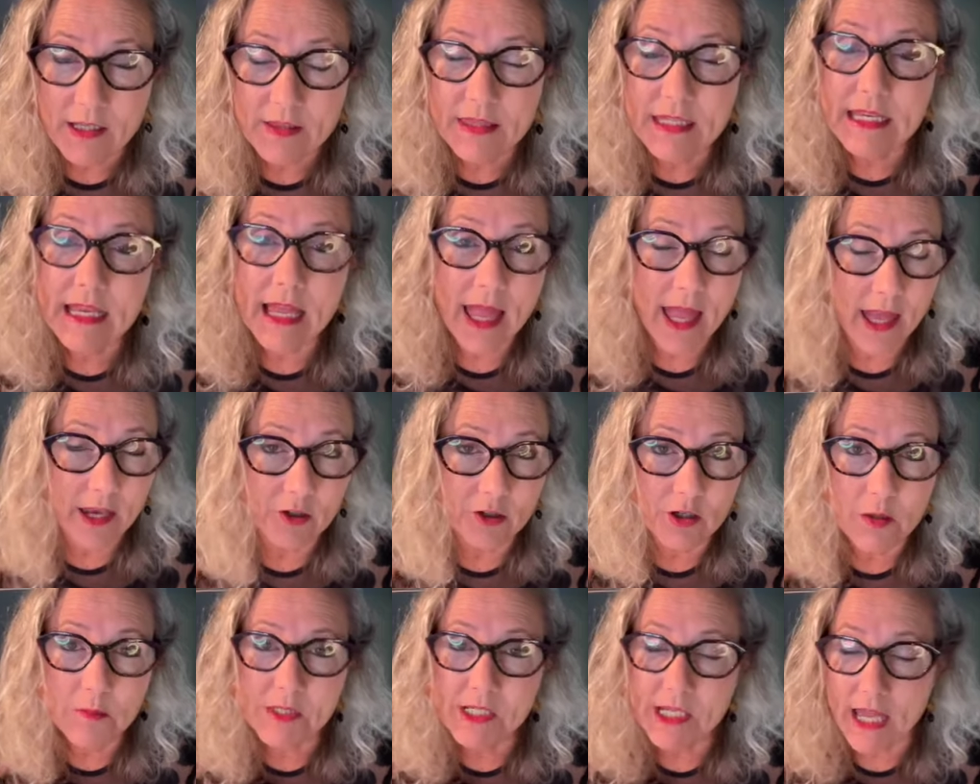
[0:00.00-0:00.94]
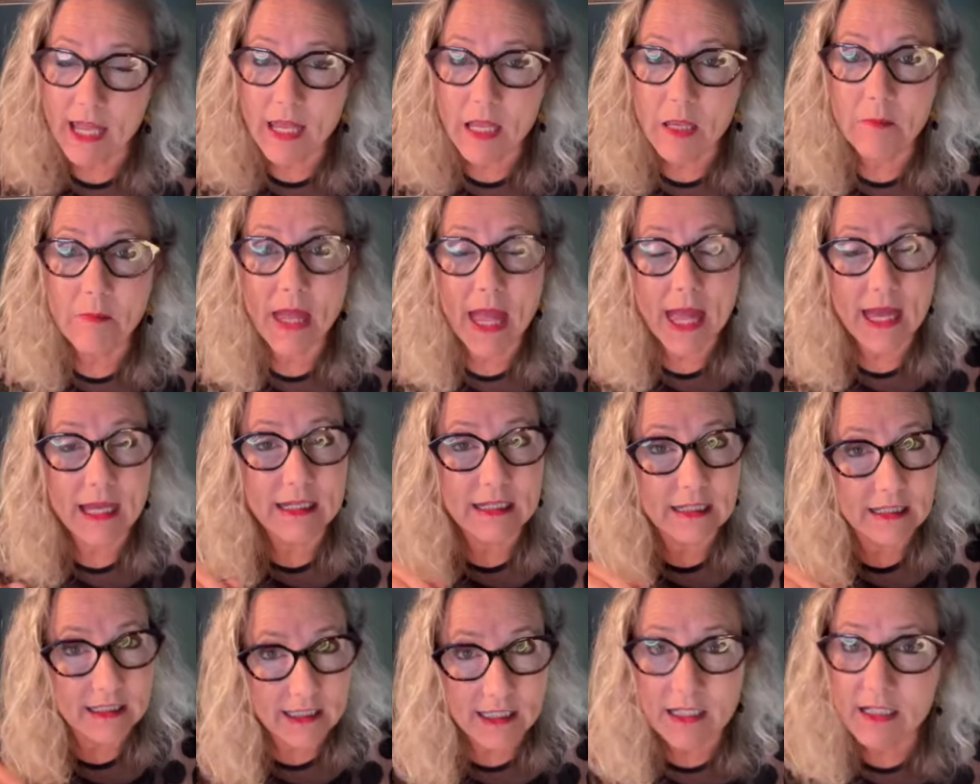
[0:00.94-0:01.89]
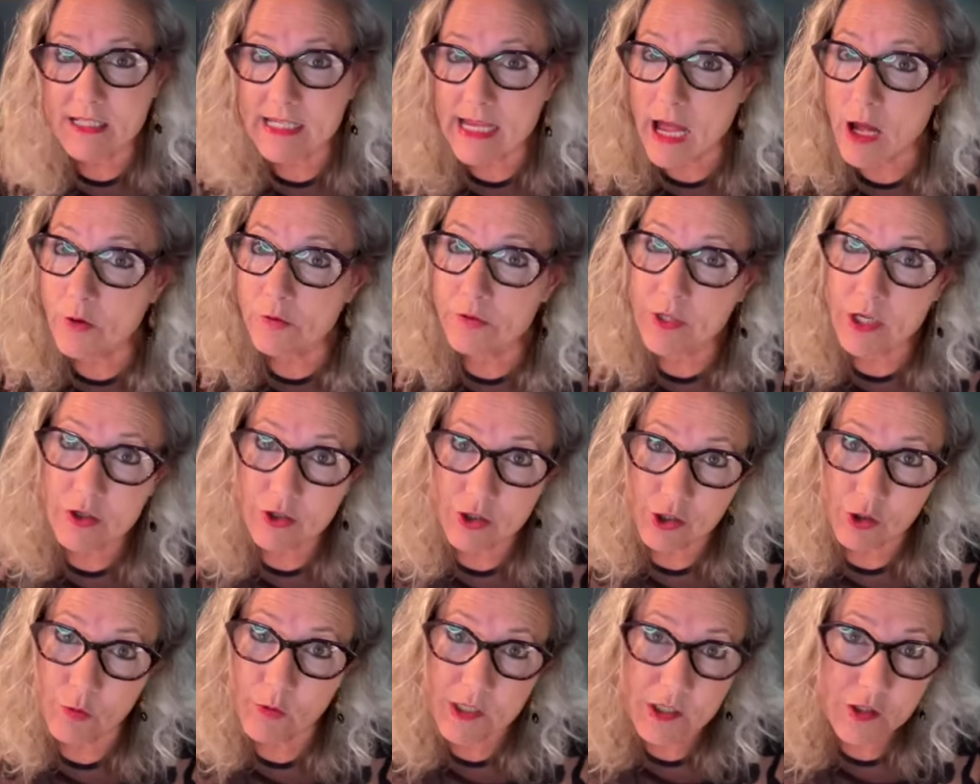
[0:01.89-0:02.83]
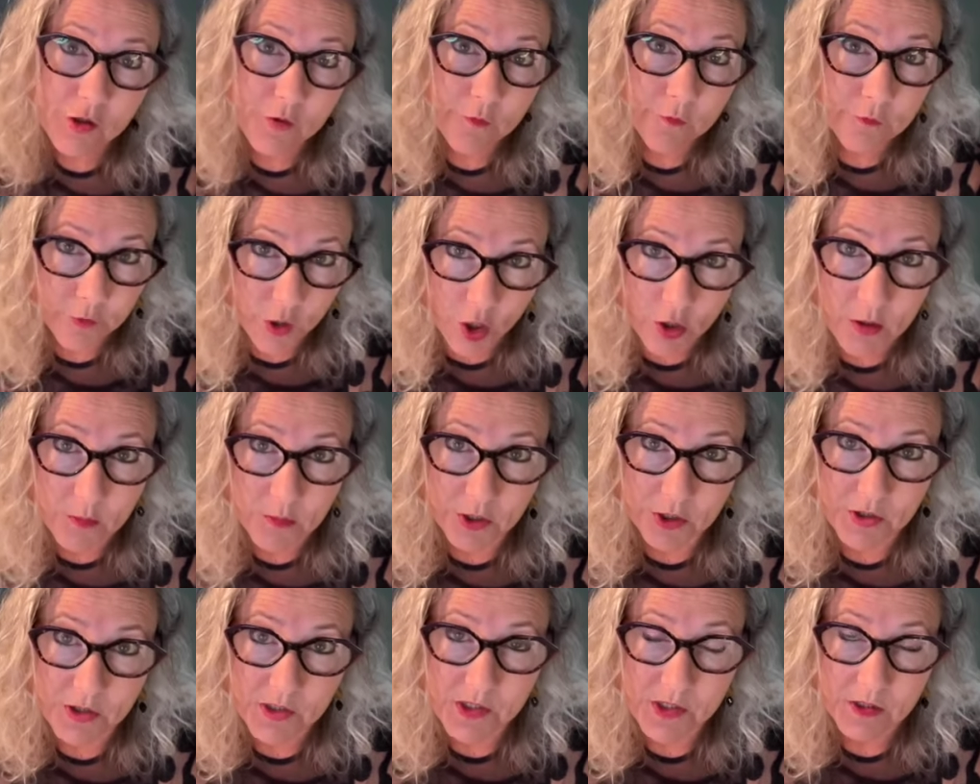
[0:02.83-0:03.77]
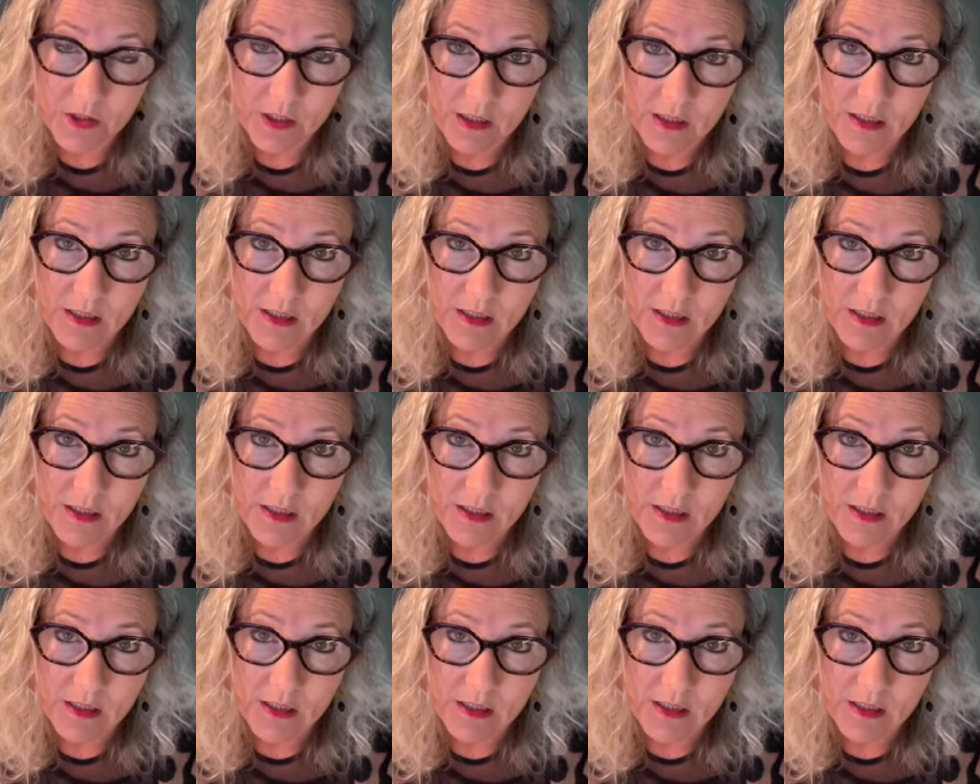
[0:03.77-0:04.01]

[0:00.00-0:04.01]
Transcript: the Arabs came and kicked out the Jewish farmers.